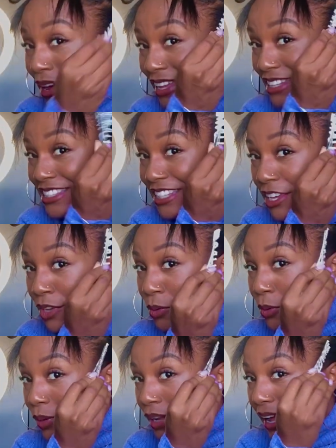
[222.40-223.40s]
it's
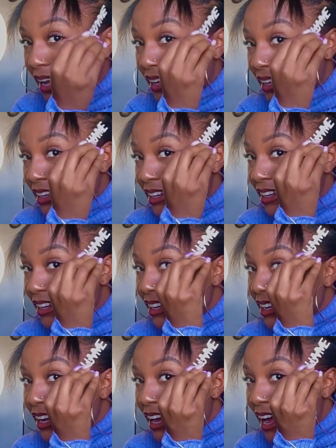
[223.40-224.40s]
cute like
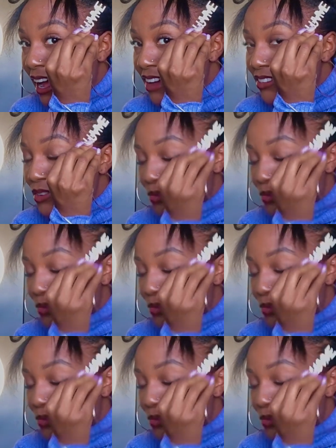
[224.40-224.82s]
i haven't